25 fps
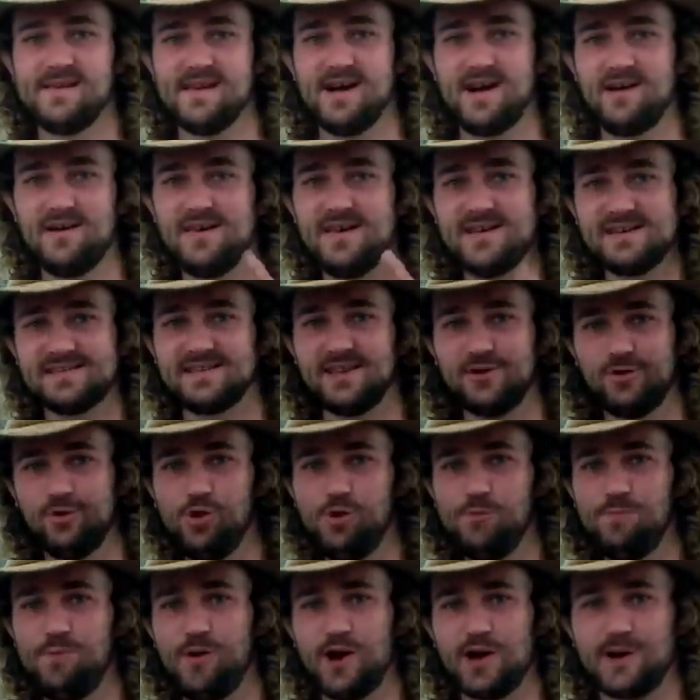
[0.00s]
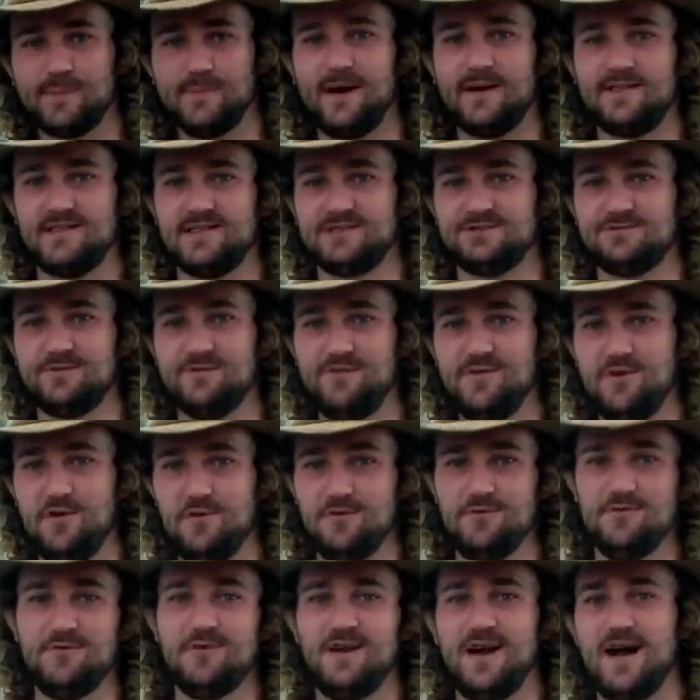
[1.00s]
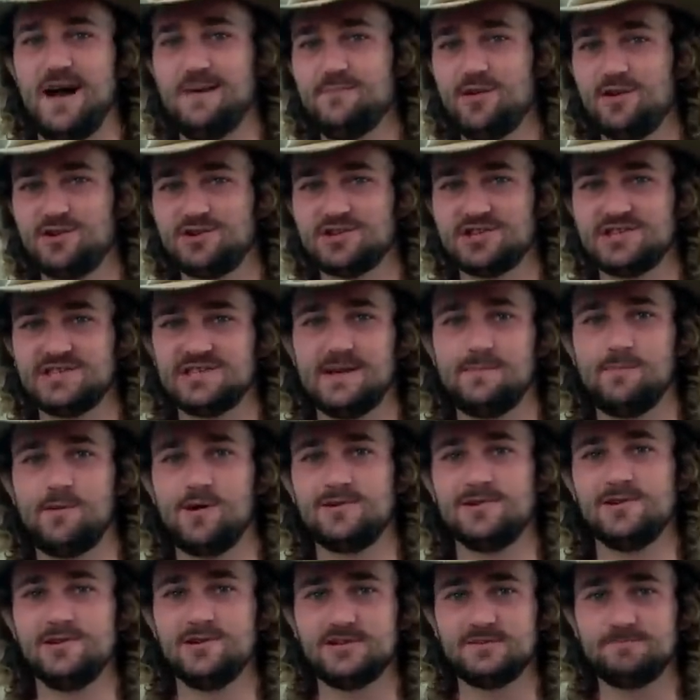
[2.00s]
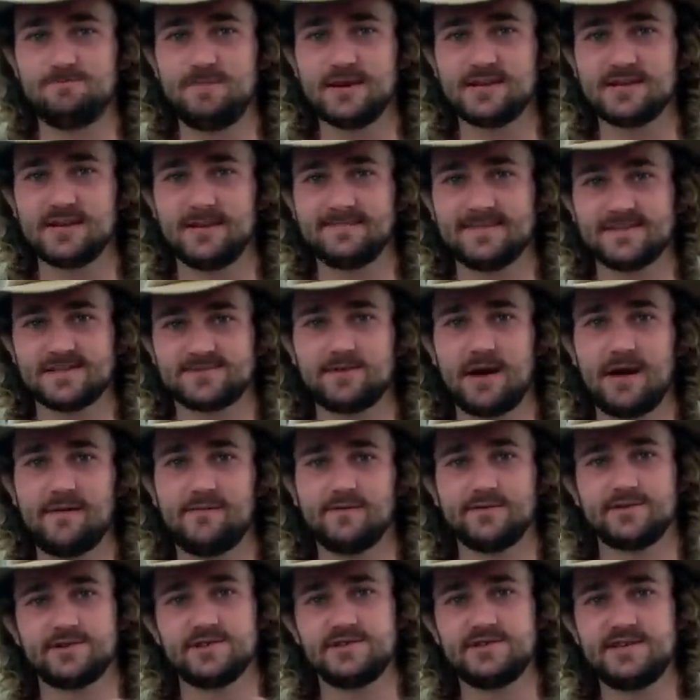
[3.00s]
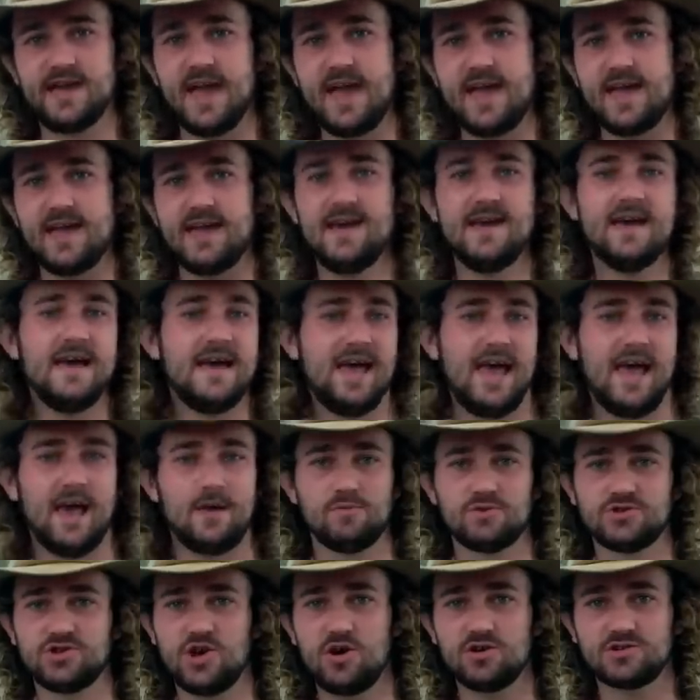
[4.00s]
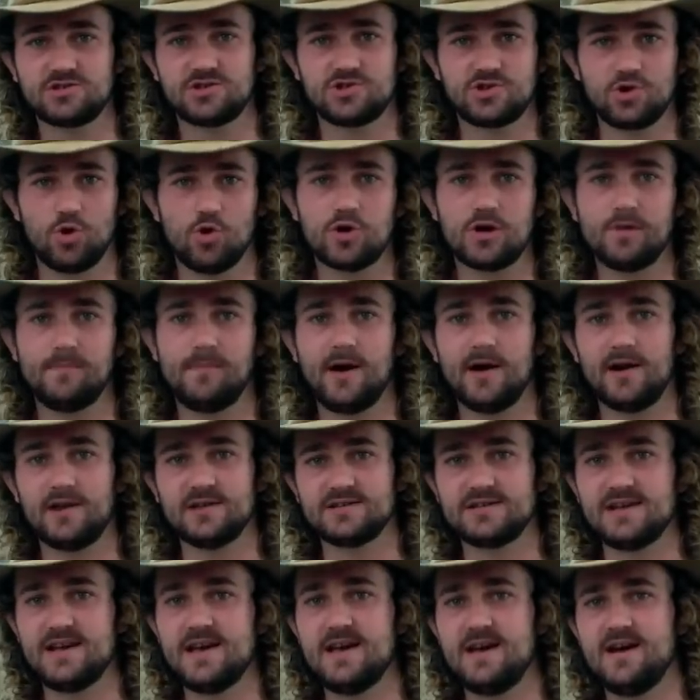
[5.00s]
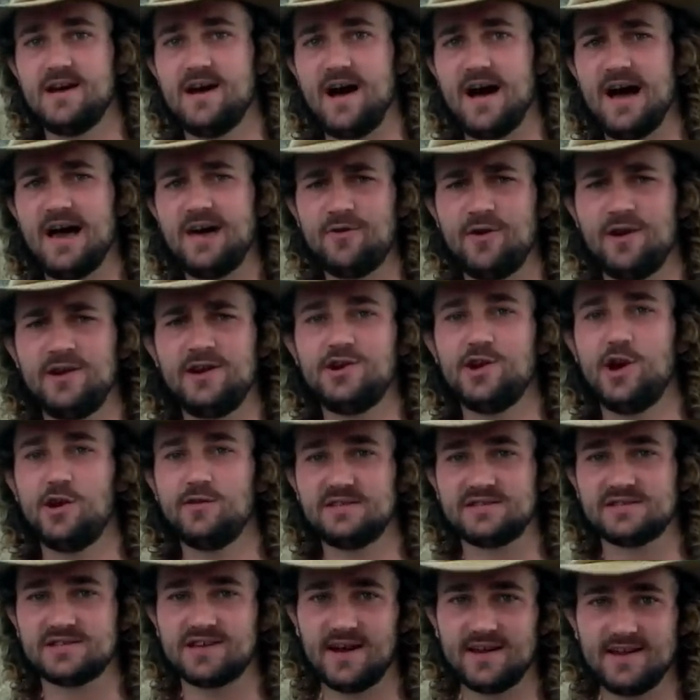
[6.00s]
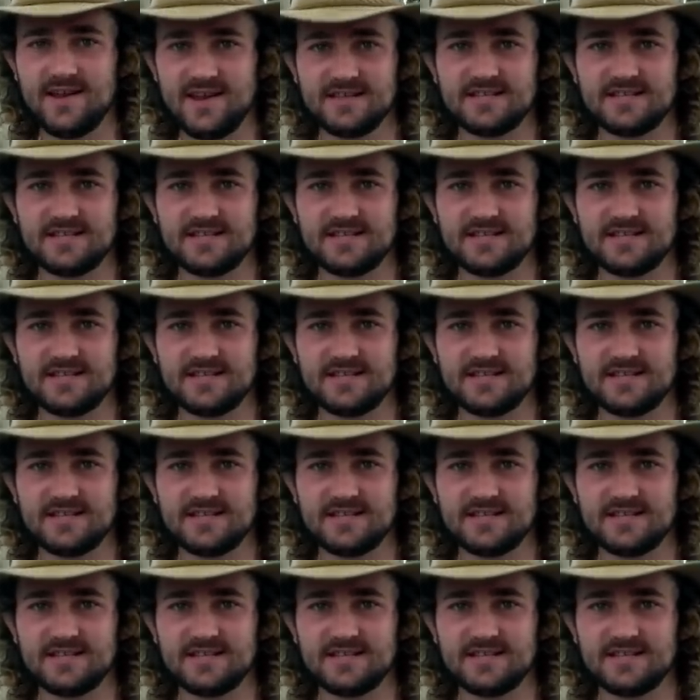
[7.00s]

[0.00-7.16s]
Now here's the cool part about this review. I'm not just someone who's picked up this rifle today and was asked to talk about it, I already know this gun